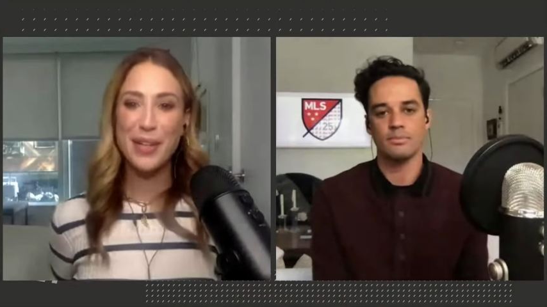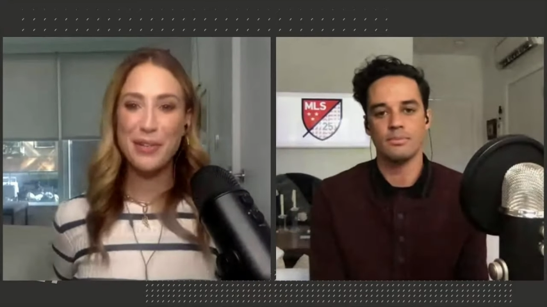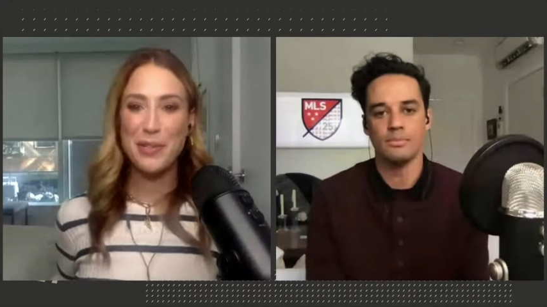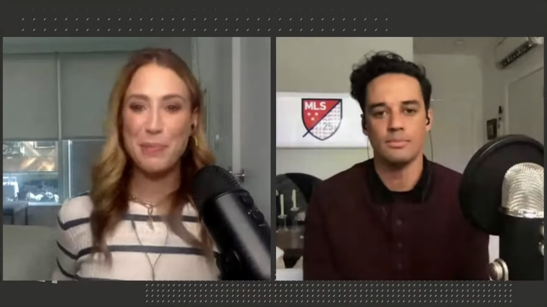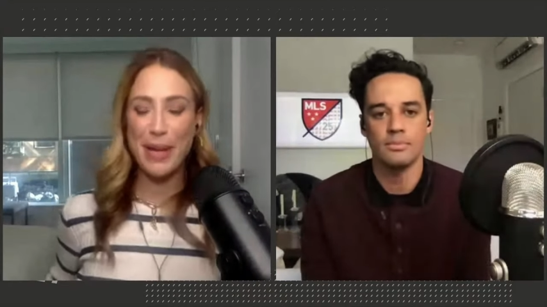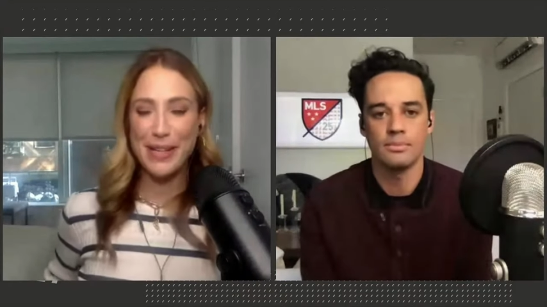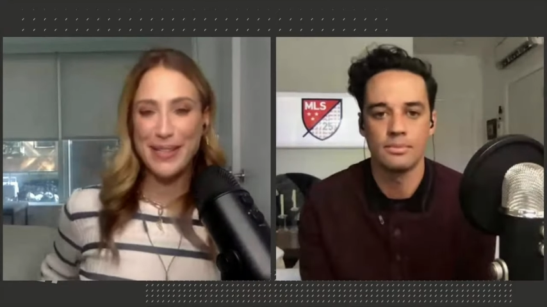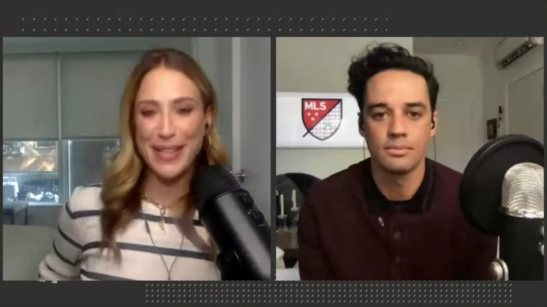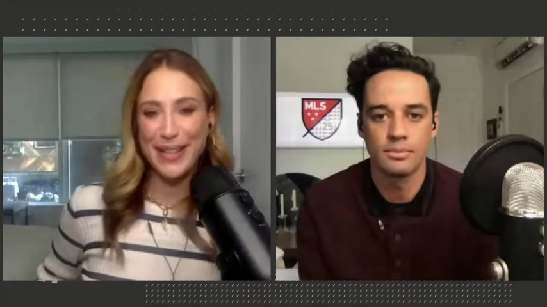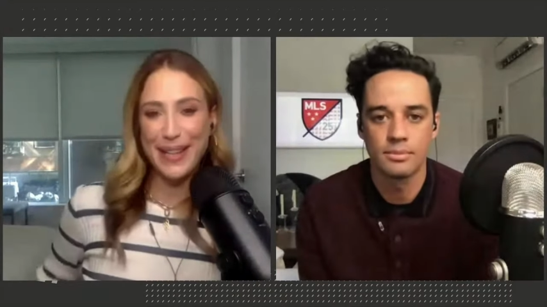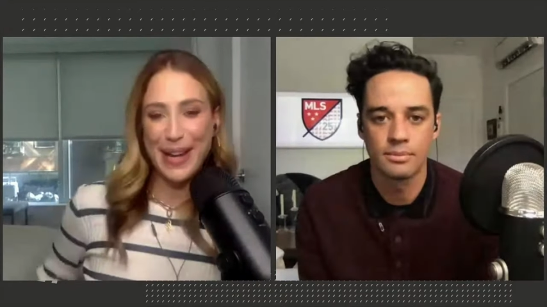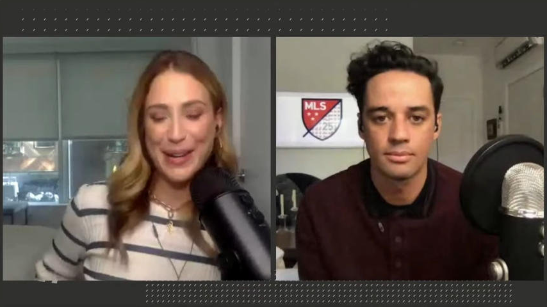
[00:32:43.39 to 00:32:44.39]
Speaker 1: I respect
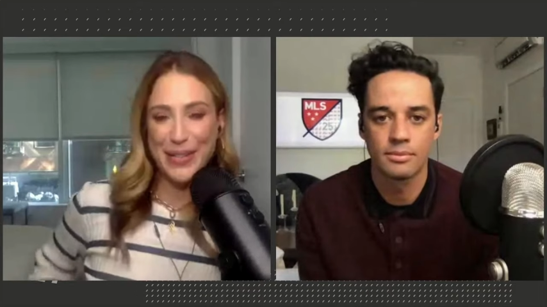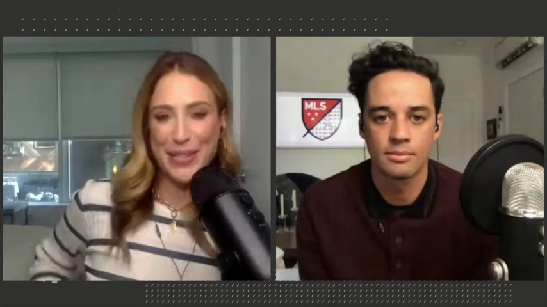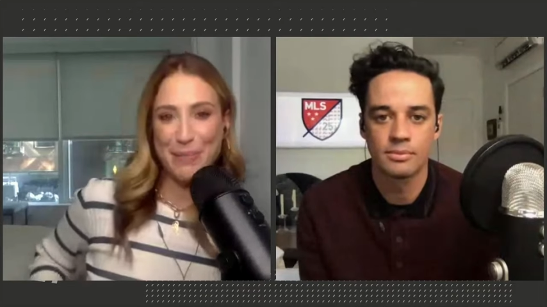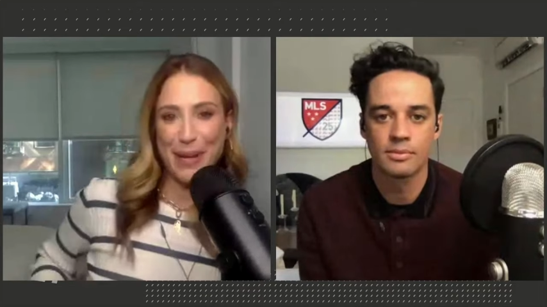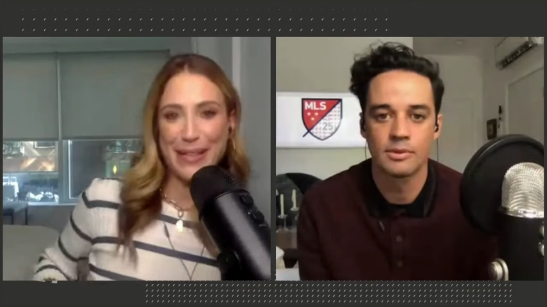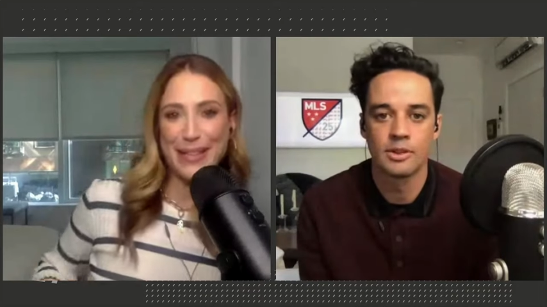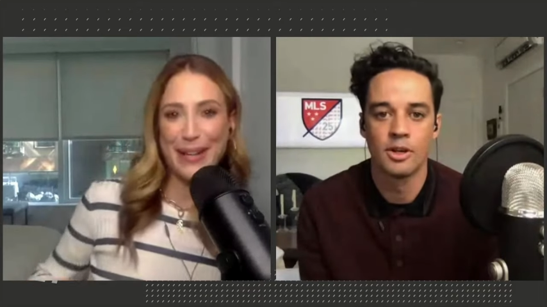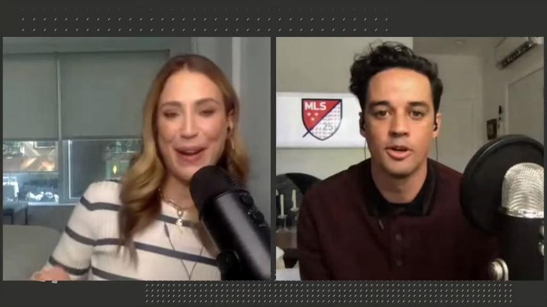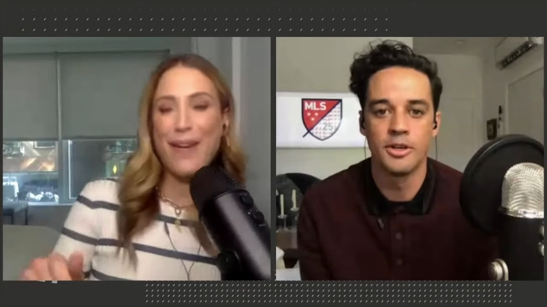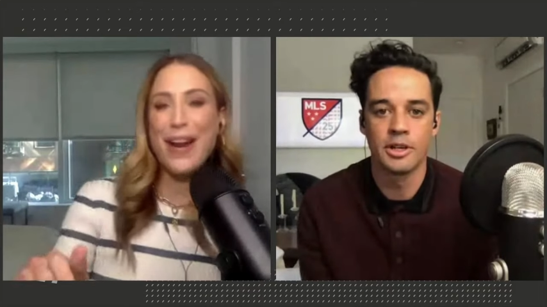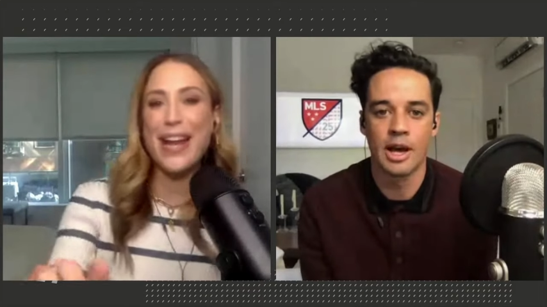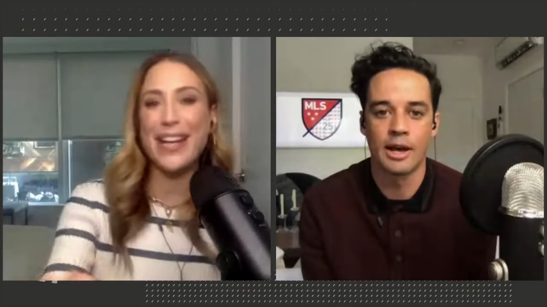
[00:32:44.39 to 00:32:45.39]
it. I respect it. All
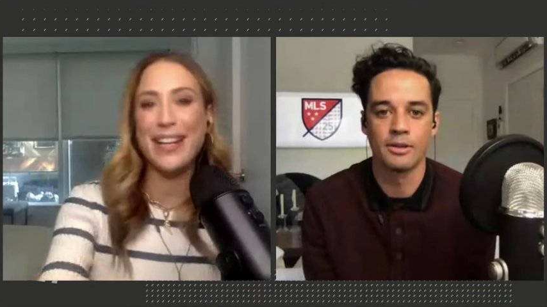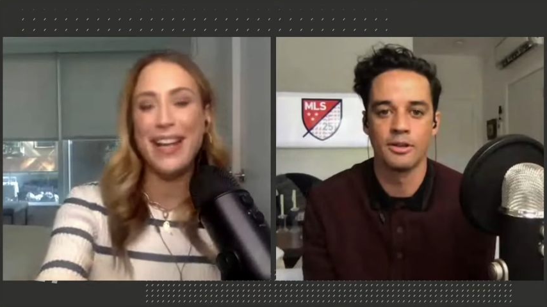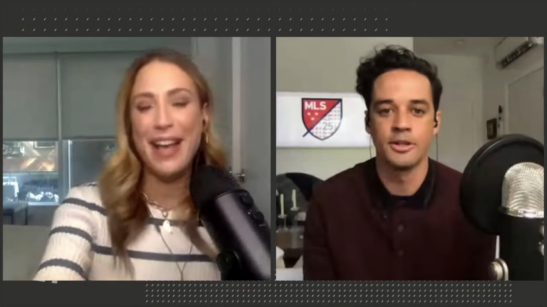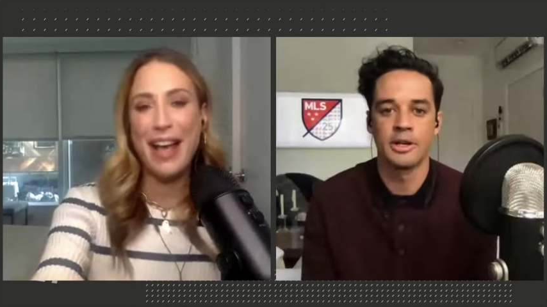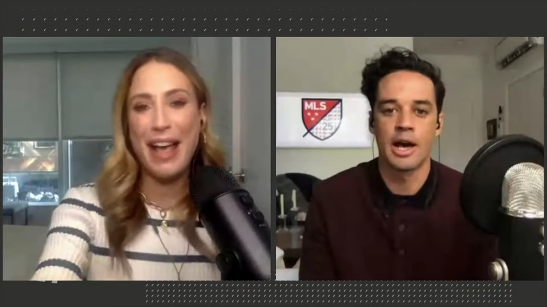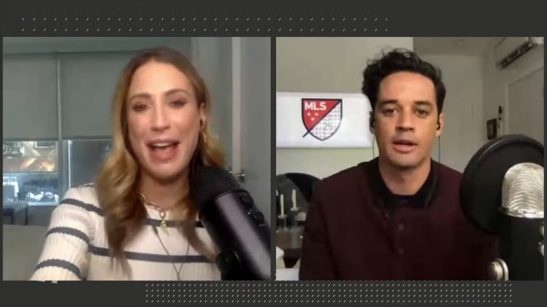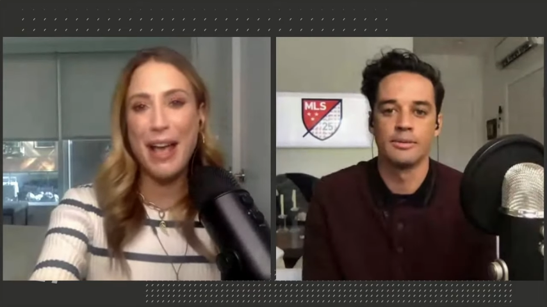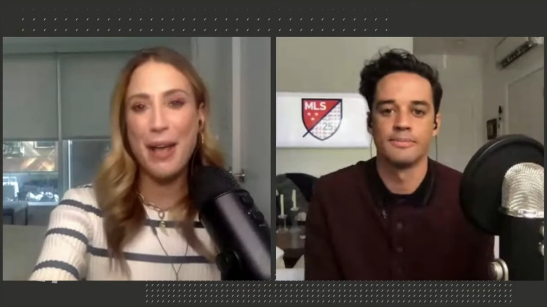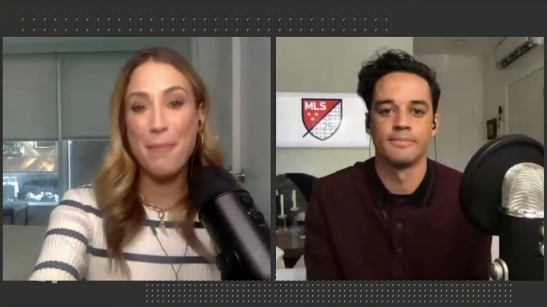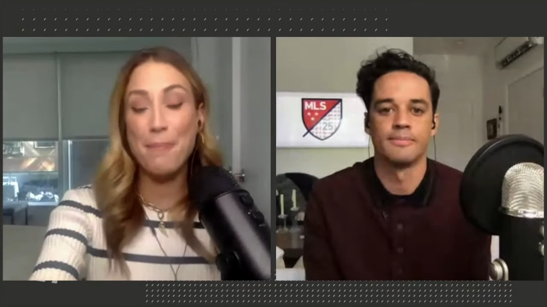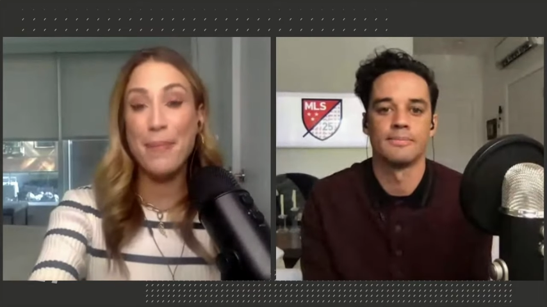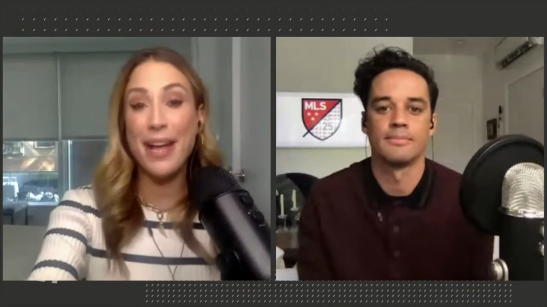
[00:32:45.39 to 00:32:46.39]
got? right. Who you got?
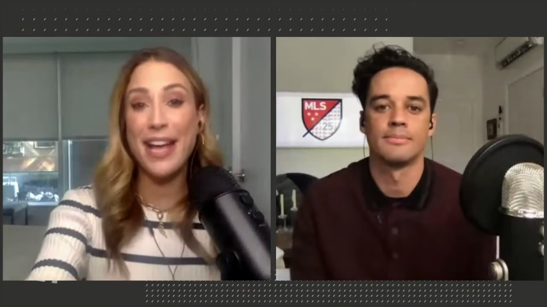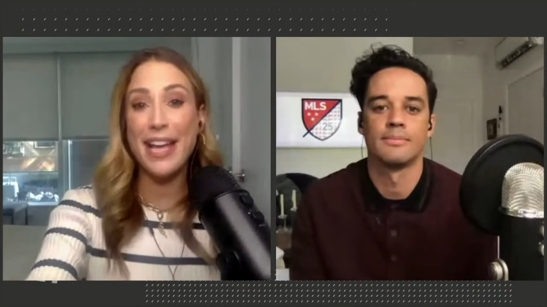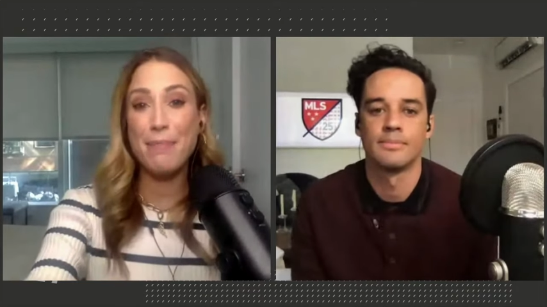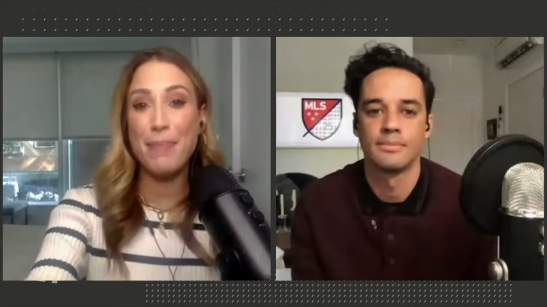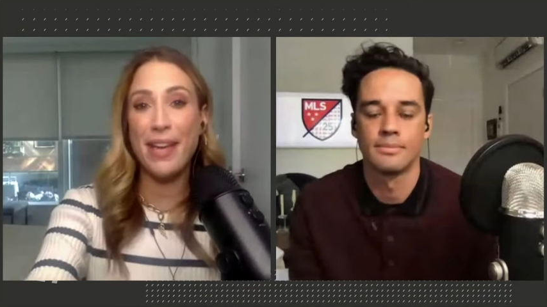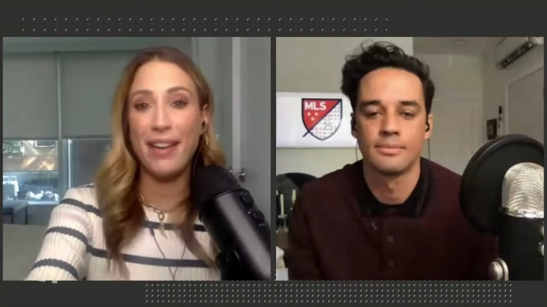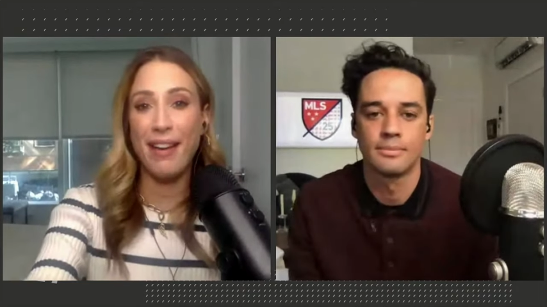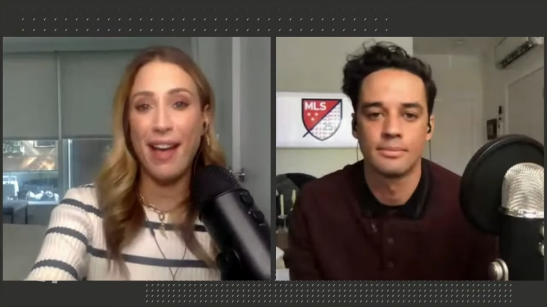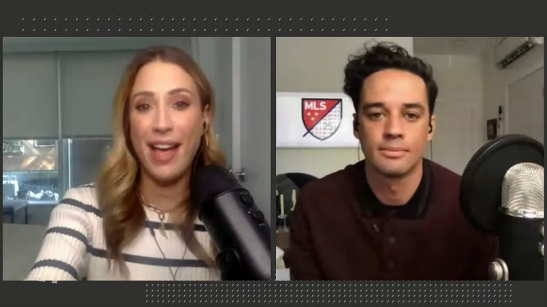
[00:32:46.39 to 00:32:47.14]
Uh, my pick.